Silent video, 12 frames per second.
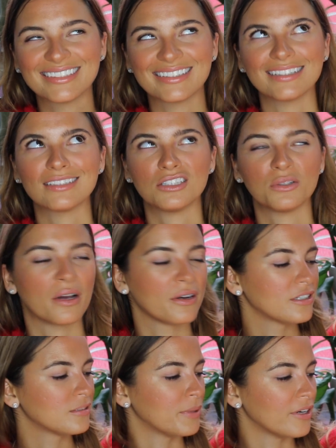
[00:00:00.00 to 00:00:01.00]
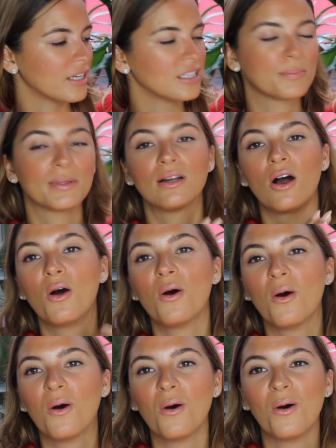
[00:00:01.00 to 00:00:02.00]
It's like a 2-hour experience, but
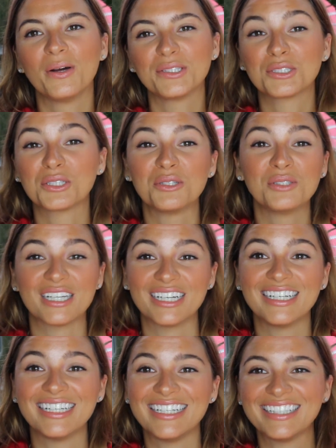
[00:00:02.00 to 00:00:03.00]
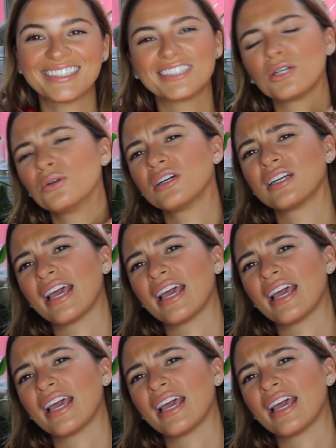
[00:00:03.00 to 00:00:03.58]
oh, it's so good. It's so good.